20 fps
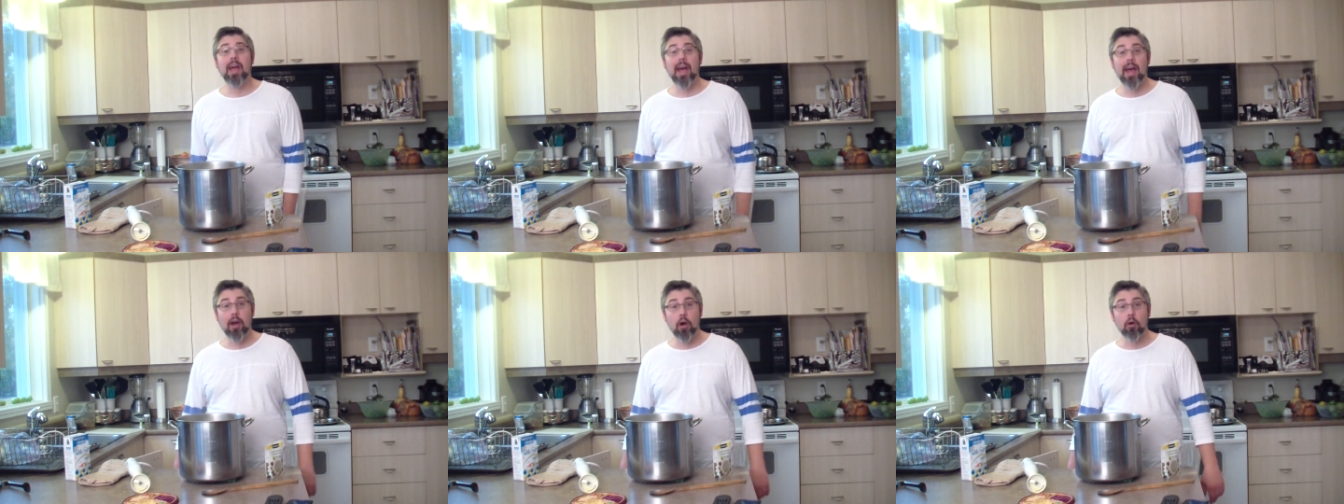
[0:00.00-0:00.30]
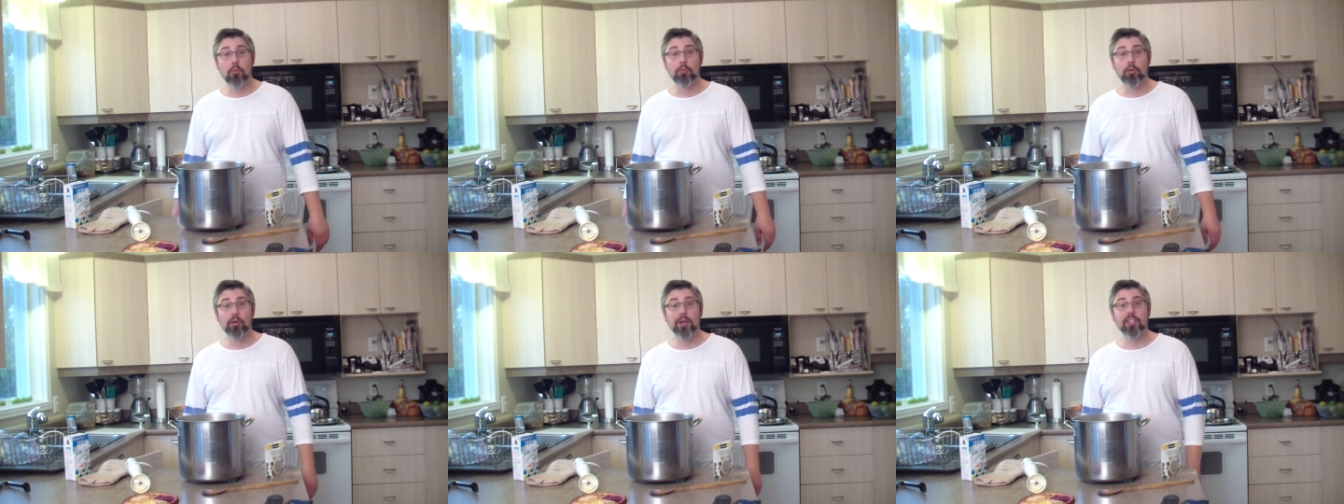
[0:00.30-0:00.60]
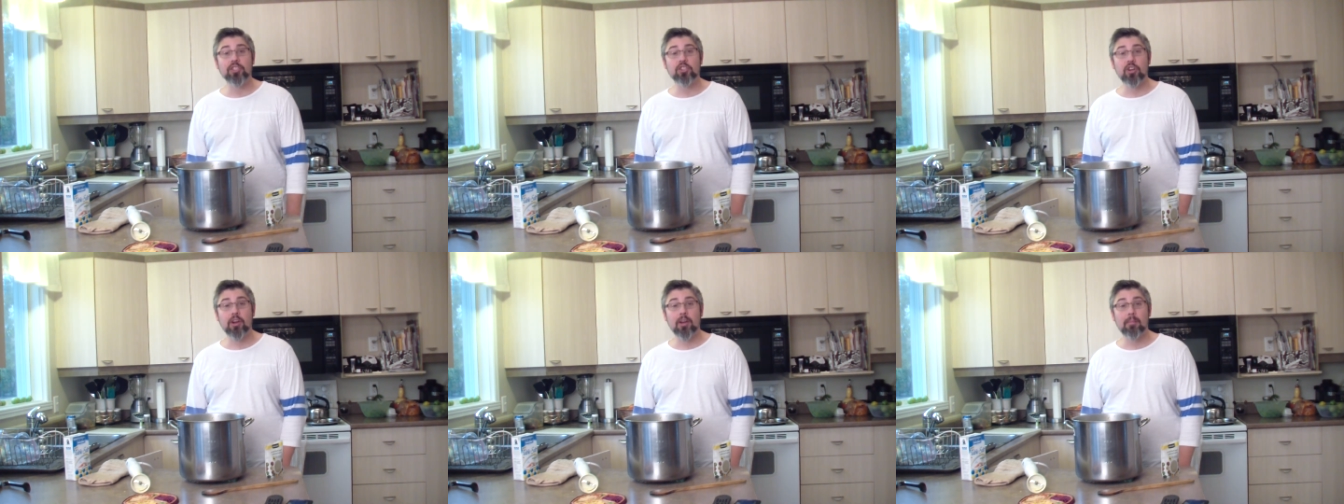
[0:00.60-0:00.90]
I hope you
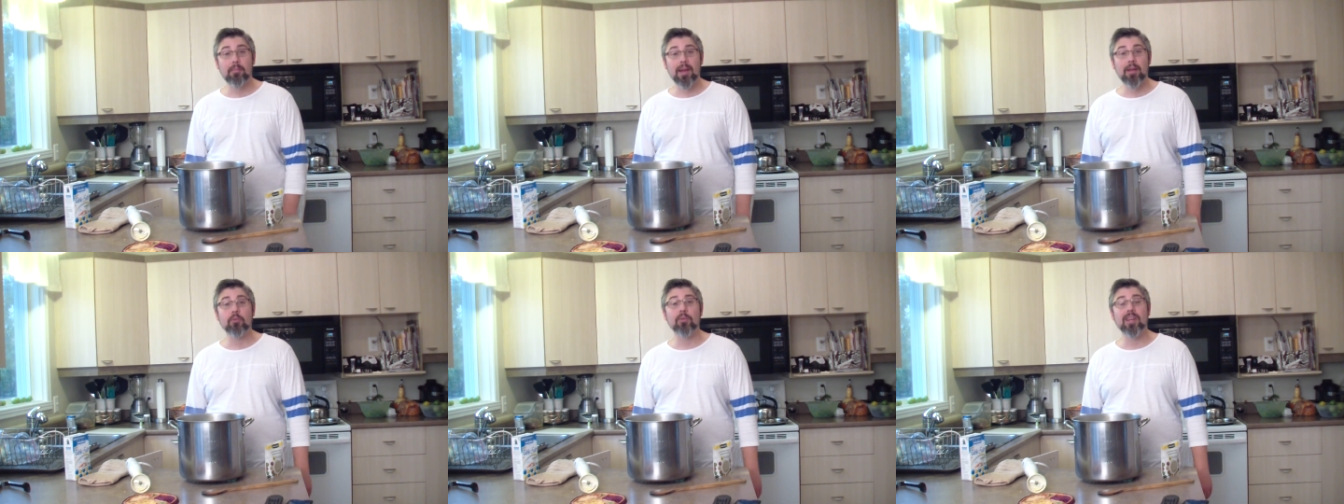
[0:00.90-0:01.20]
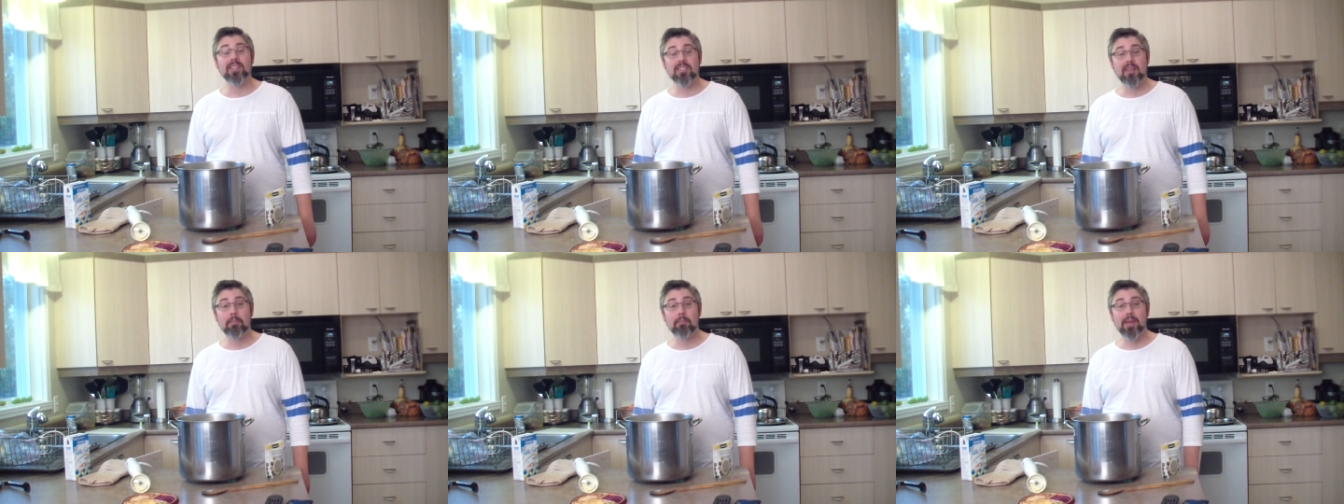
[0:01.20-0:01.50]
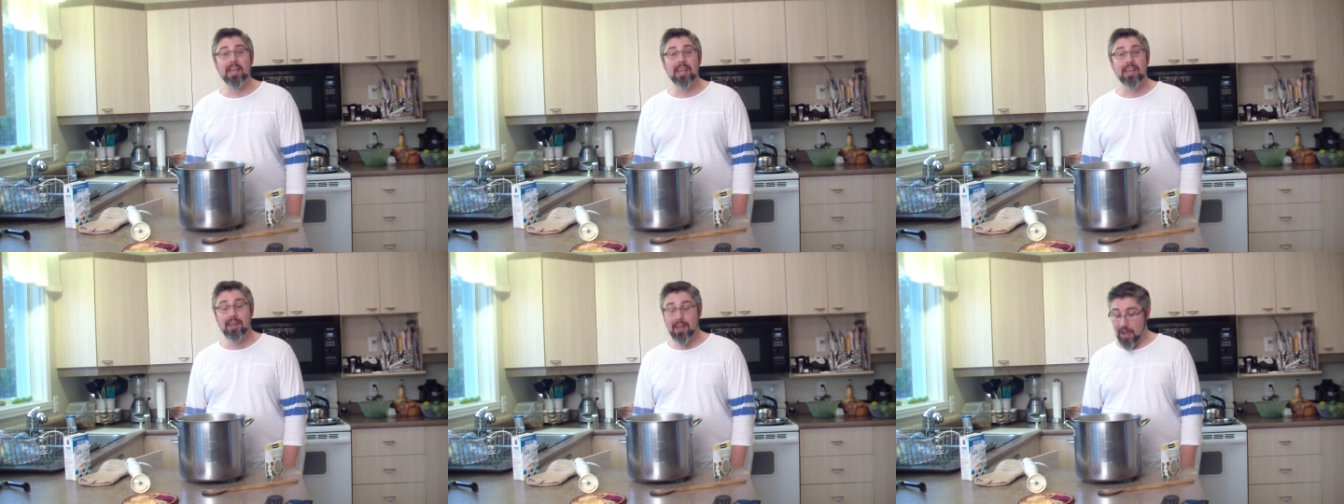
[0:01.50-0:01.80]
enjoy my
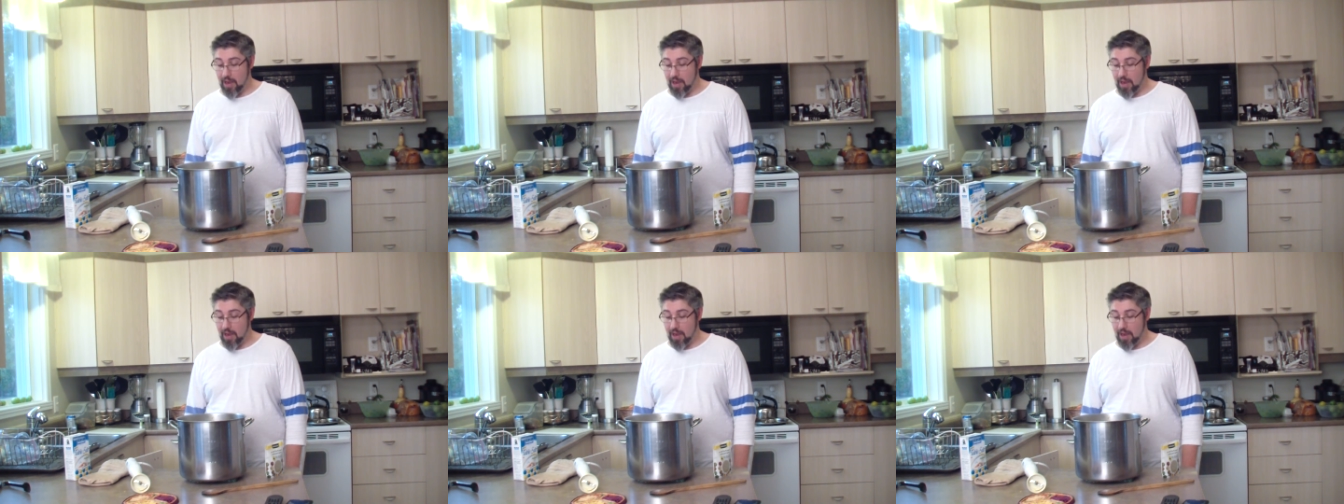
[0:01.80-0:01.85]
recipe.